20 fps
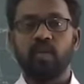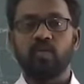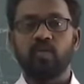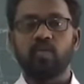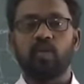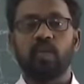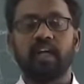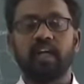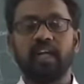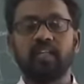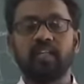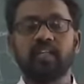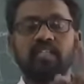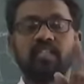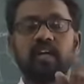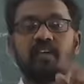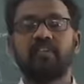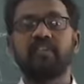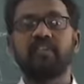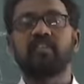So that is the
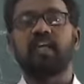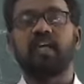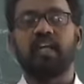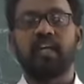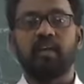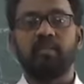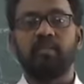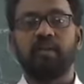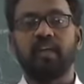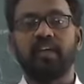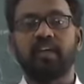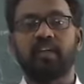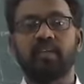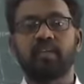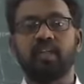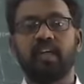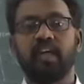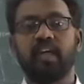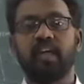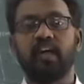7
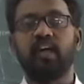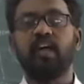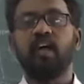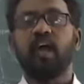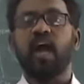centimeters here.